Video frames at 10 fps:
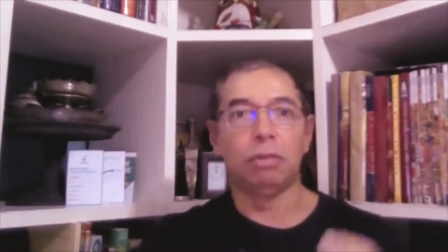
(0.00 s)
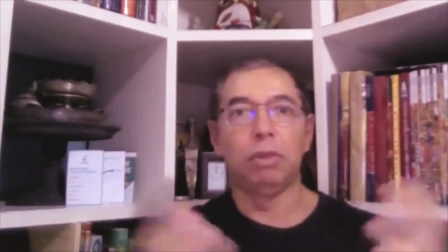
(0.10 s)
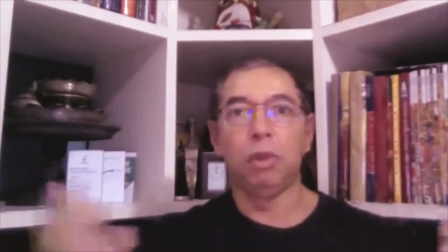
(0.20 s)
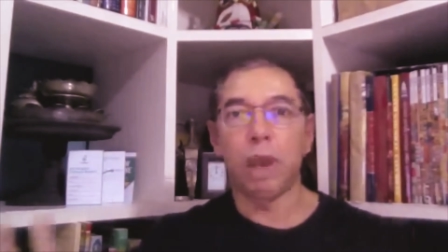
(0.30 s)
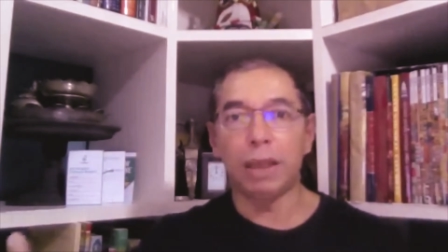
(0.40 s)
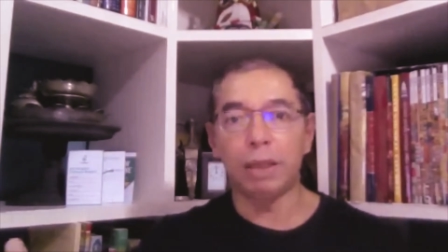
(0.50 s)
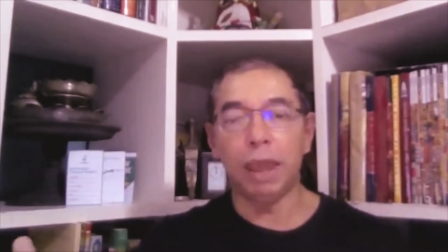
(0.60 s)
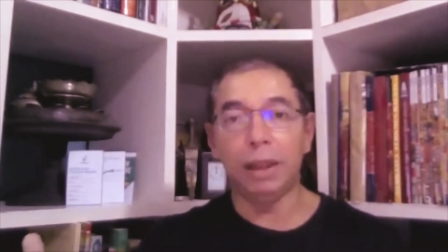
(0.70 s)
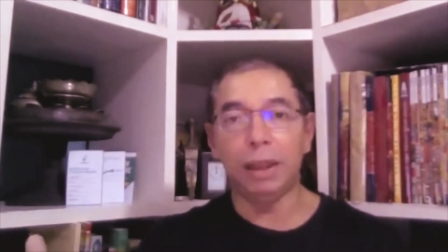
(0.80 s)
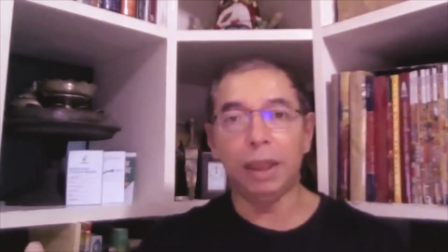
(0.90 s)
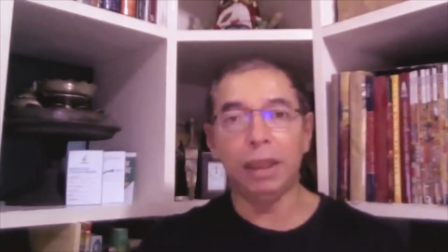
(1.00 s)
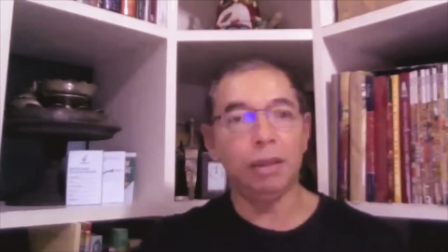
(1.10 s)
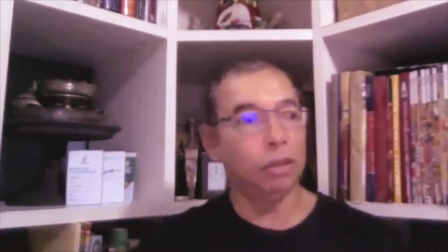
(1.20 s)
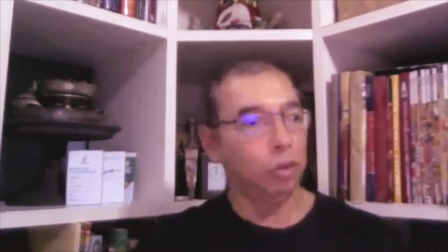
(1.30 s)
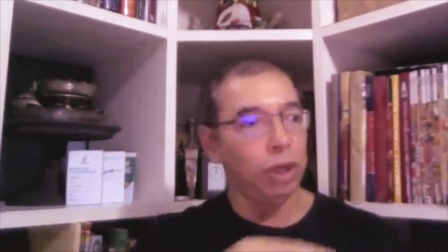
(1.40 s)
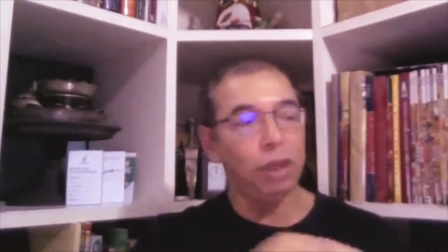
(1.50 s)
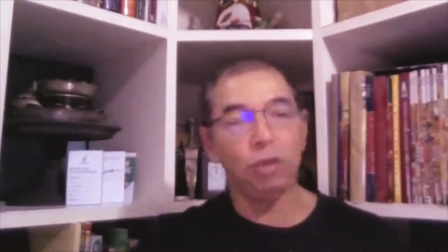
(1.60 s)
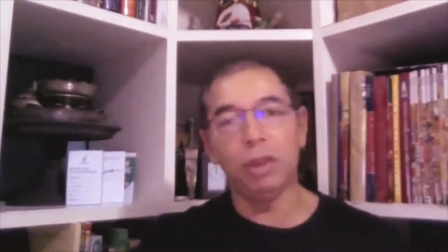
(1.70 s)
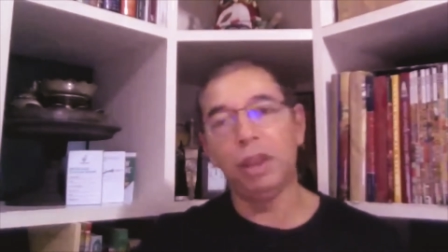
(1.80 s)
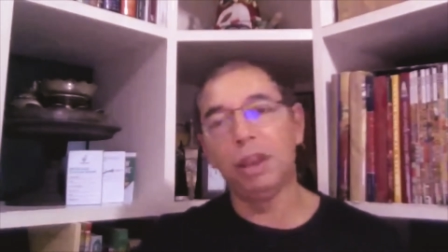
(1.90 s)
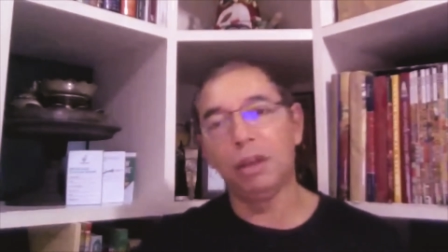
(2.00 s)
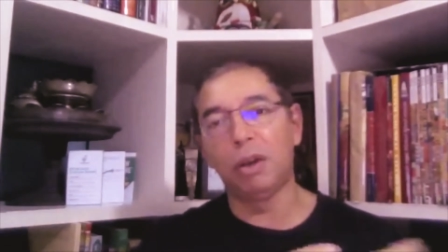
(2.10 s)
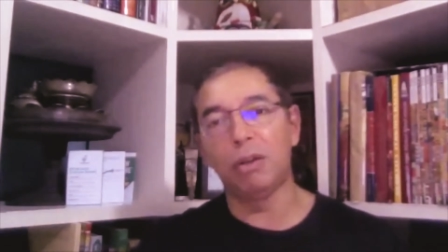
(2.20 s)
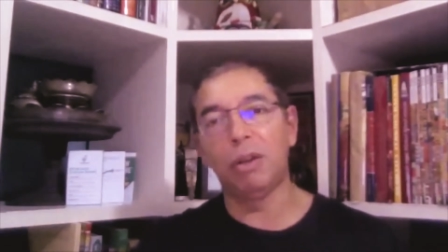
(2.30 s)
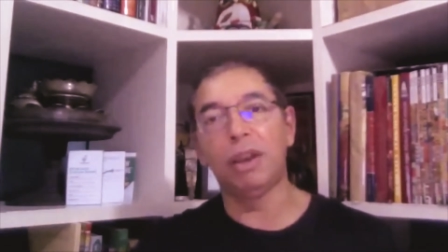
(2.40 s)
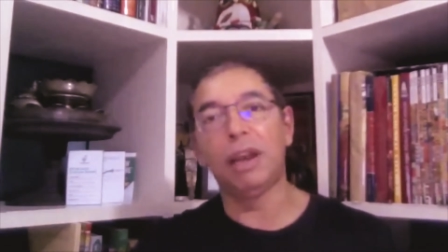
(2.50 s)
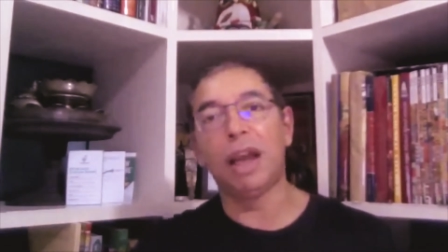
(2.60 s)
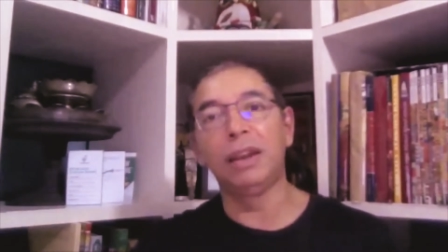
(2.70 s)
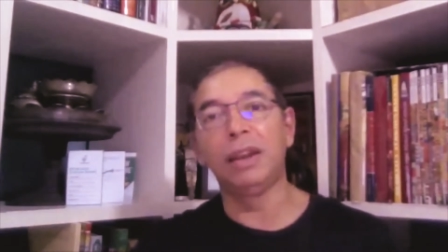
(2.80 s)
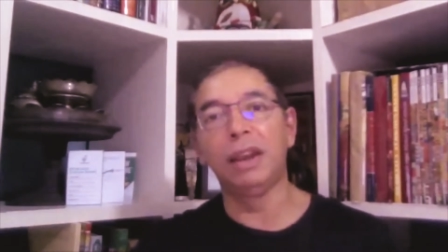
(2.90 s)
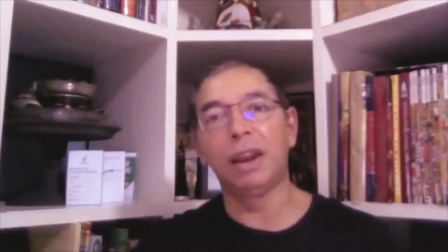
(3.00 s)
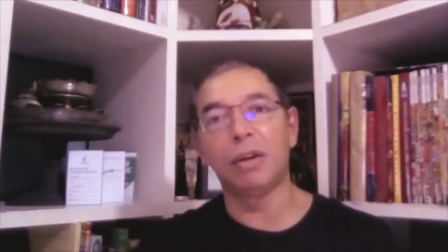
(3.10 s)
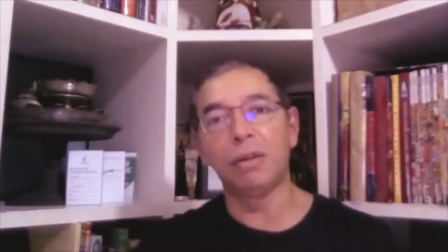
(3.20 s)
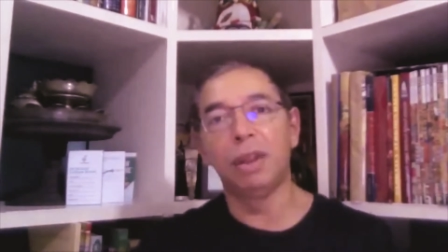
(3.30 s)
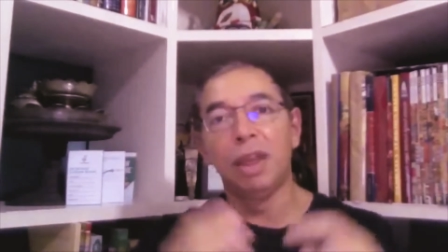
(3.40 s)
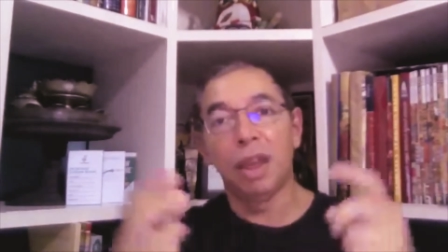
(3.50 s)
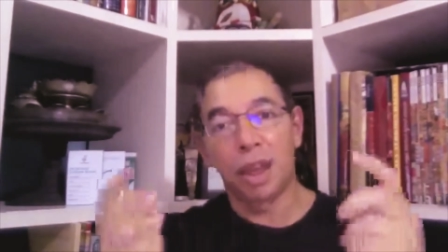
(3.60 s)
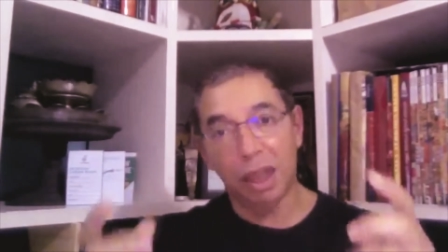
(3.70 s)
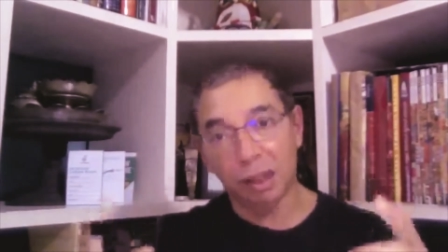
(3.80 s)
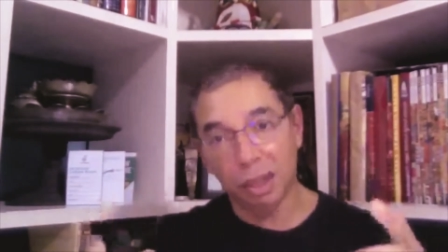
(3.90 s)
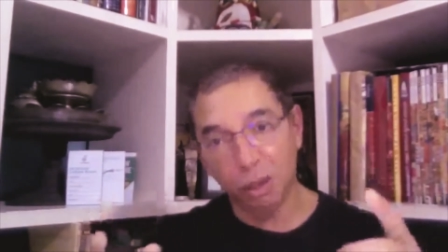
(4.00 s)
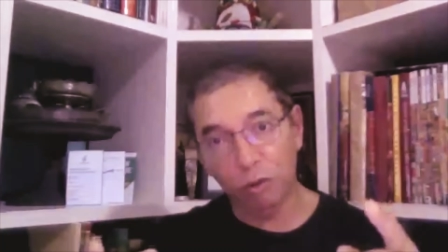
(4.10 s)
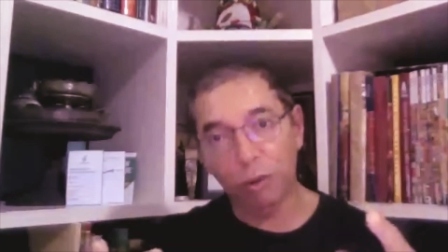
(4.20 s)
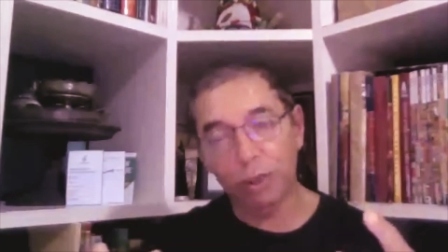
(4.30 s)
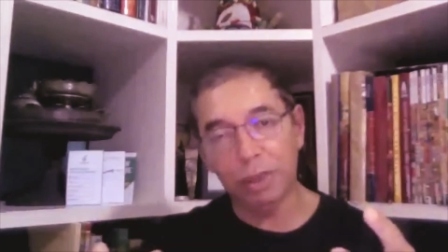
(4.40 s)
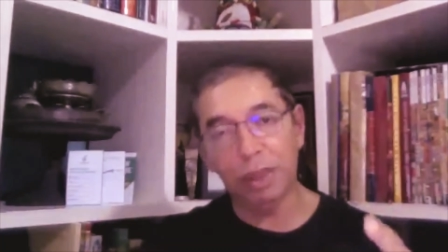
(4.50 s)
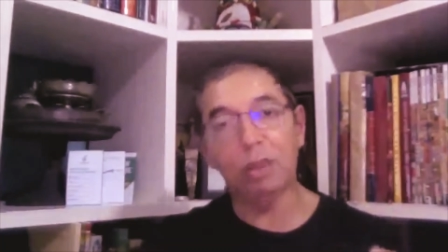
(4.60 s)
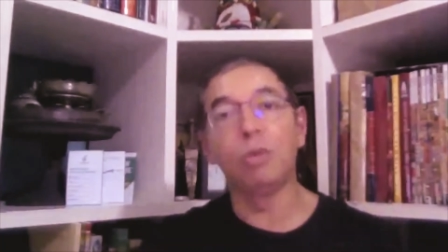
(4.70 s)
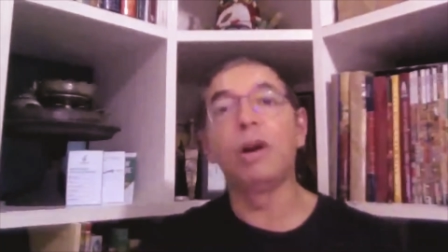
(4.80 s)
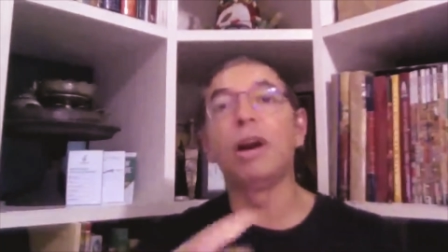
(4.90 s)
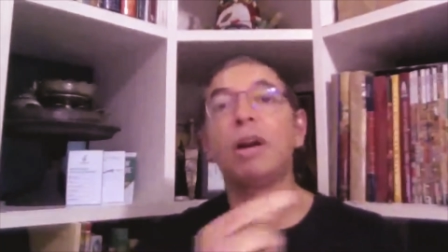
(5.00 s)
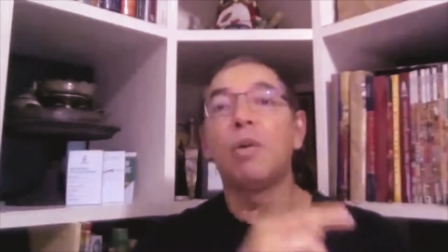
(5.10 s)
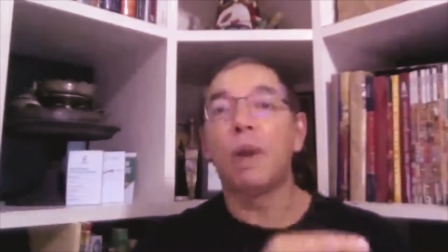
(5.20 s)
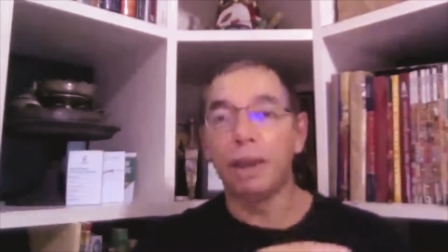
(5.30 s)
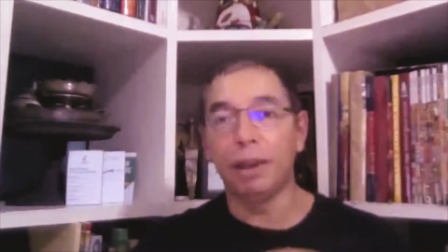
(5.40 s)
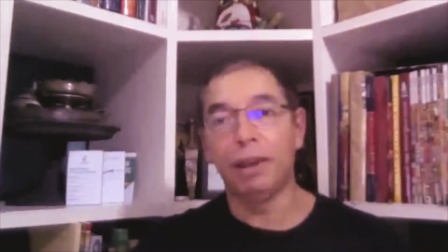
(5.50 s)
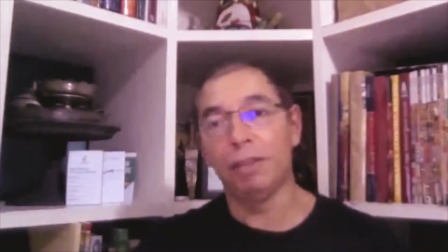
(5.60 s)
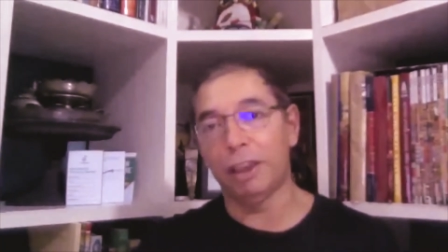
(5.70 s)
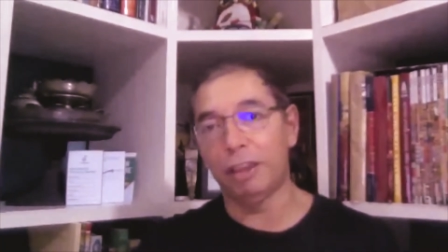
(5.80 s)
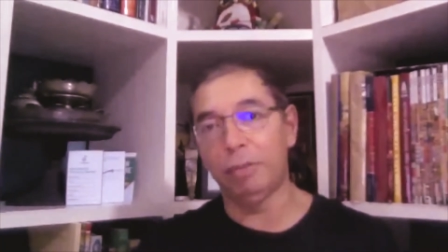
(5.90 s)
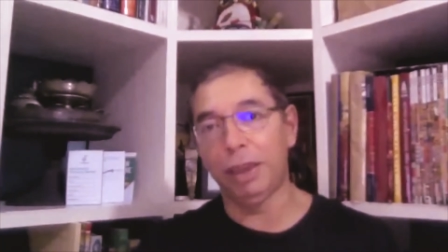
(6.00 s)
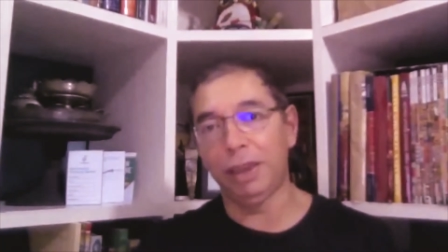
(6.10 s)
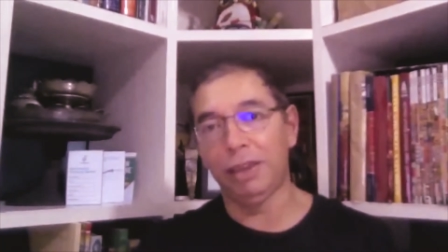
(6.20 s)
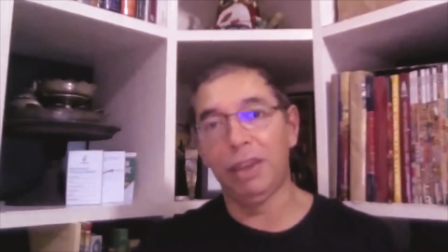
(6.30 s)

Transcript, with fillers: you can't see anything you need to see the rock under the ground and the geophysicists will acquire the seismic